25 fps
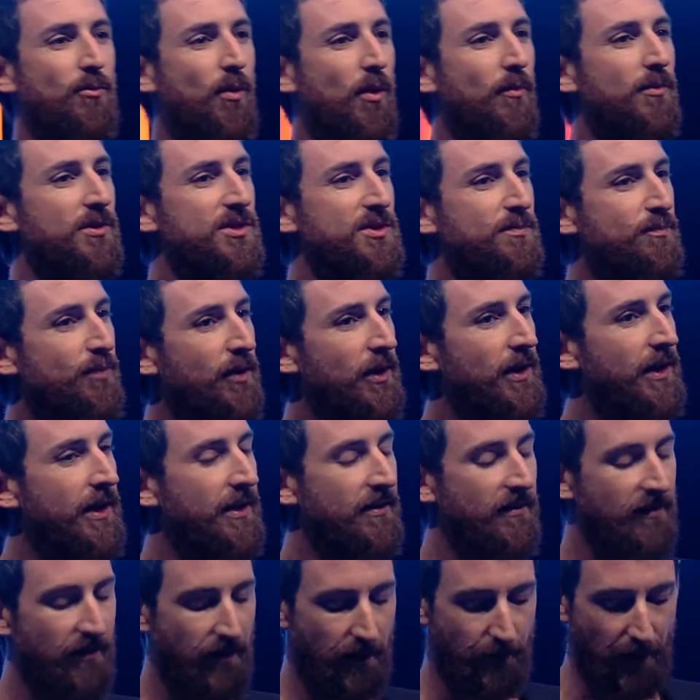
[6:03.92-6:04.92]
what was
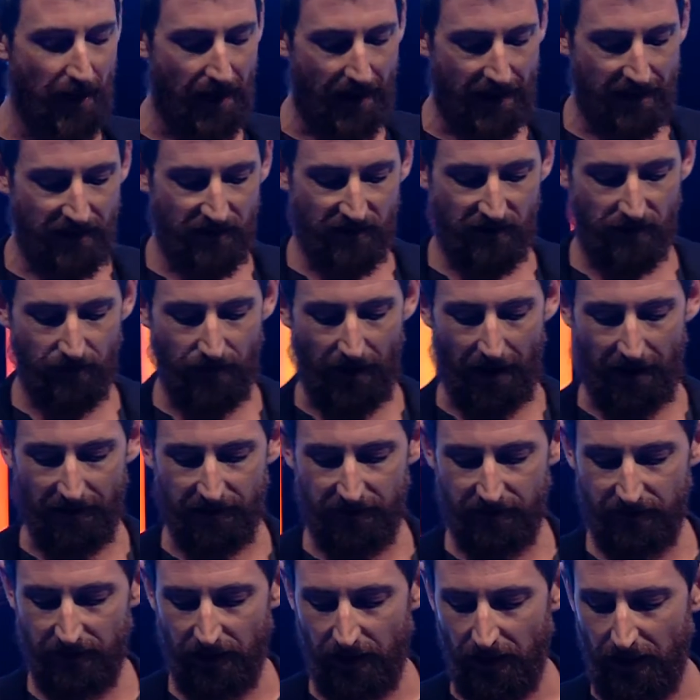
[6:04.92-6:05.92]
brilliant about each of
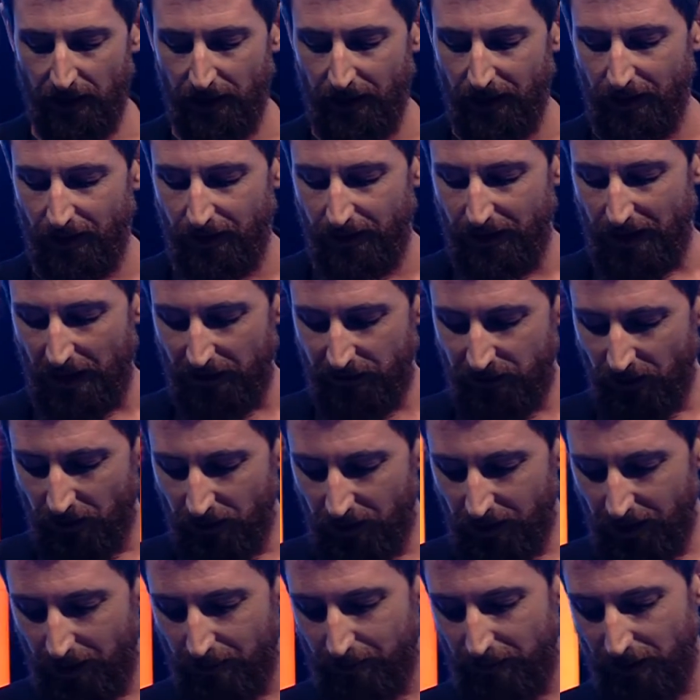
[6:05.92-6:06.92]
us. Now,
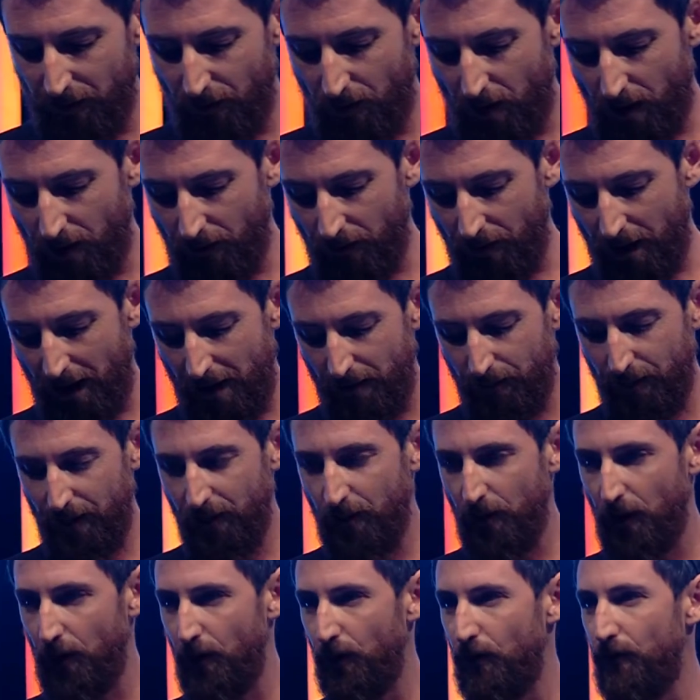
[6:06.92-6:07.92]
don't get me wrong, right? We
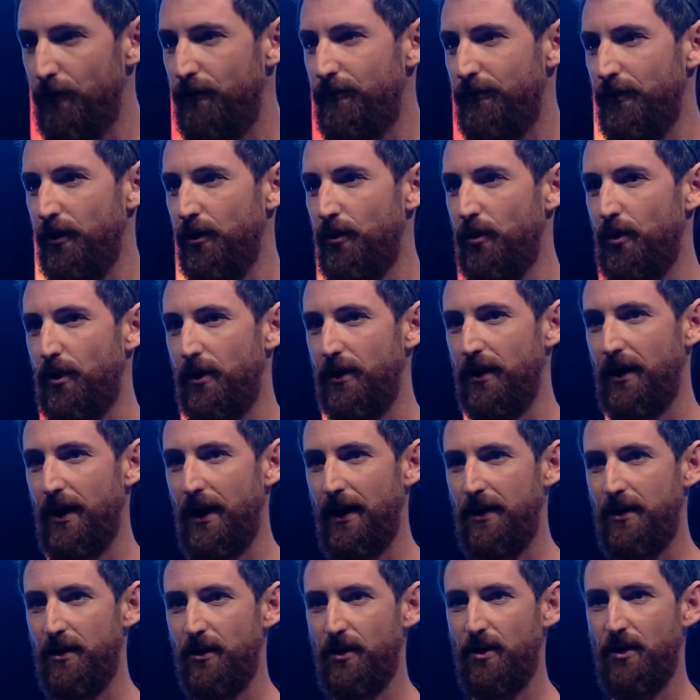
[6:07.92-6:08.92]
were all flawed,
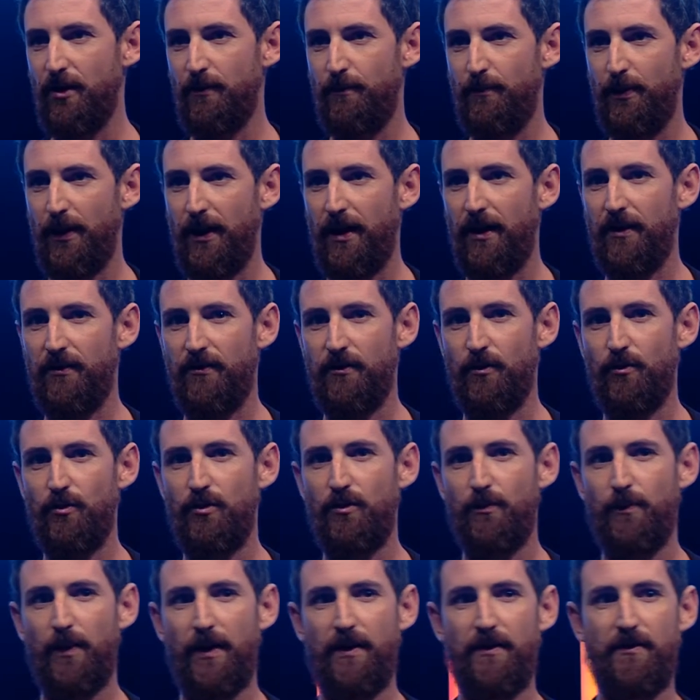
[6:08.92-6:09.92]
and you could pick us all
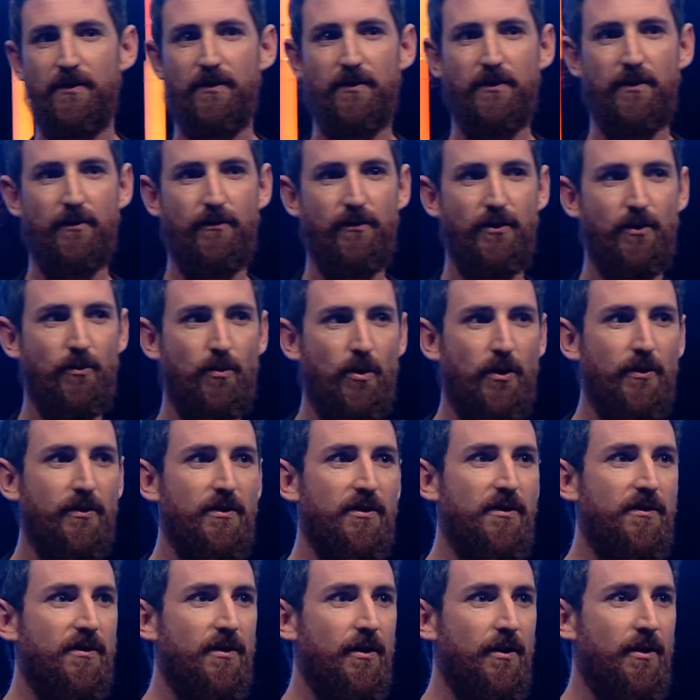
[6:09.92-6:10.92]
to pieces if you
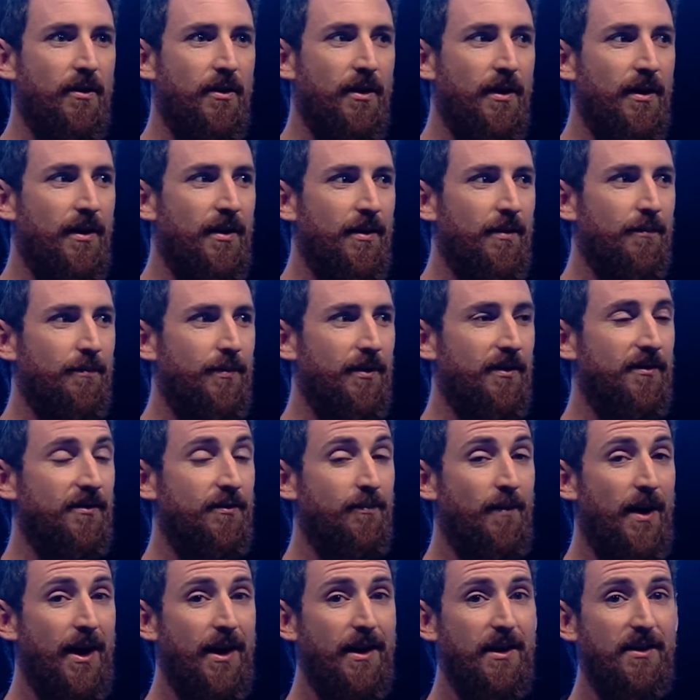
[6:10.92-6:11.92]
wanted to. But
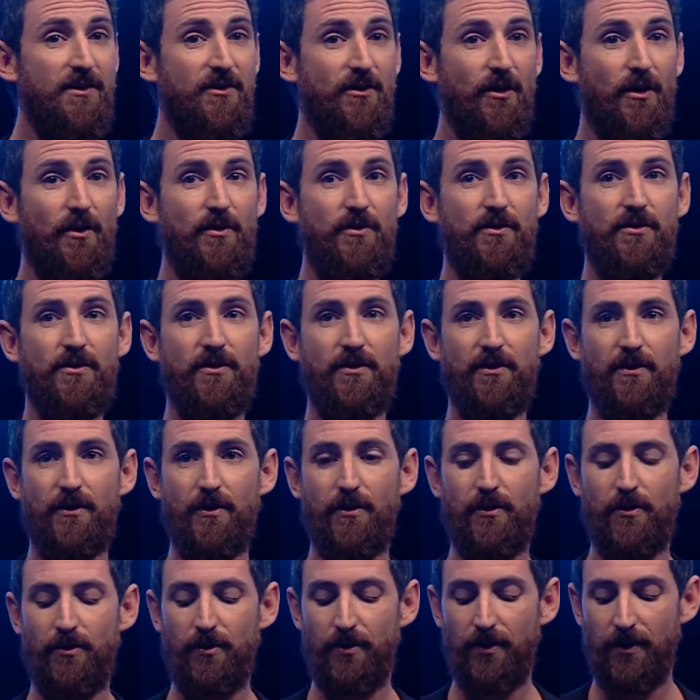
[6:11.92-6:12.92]
Smarty chose to
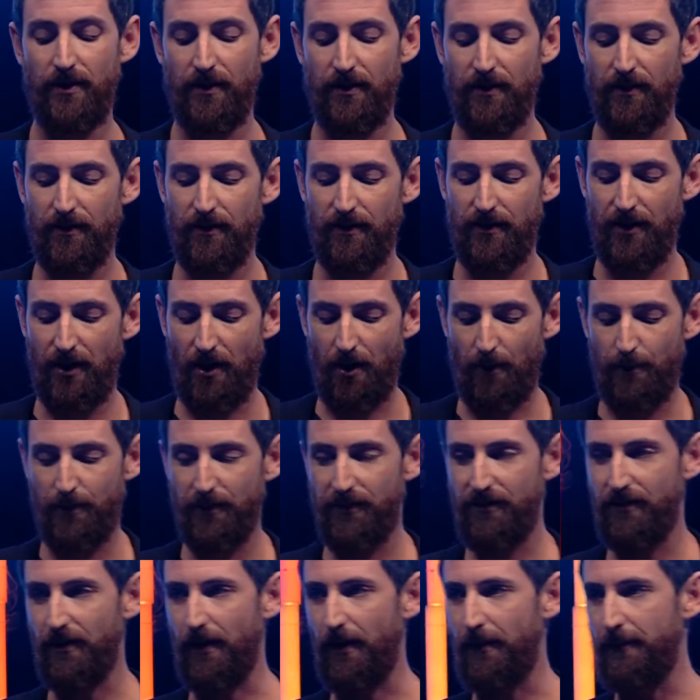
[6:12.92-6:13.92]
do the
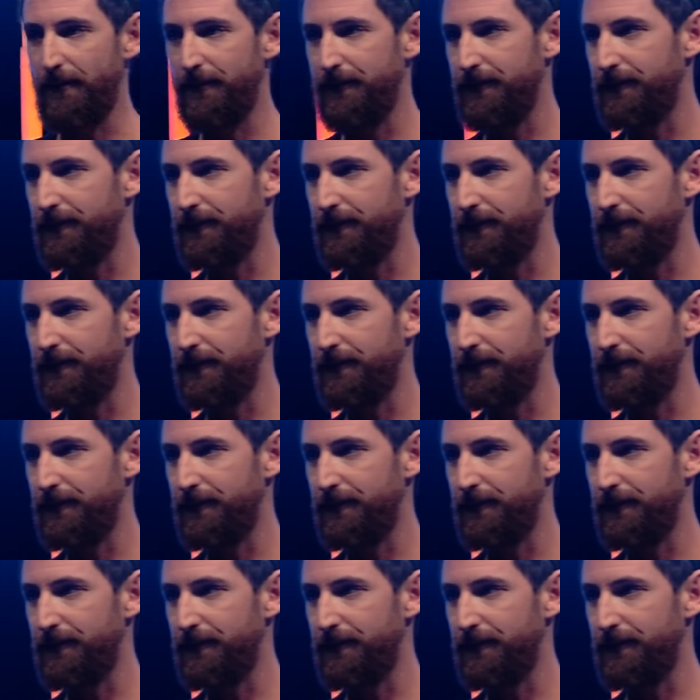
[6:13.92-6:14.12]
opposite.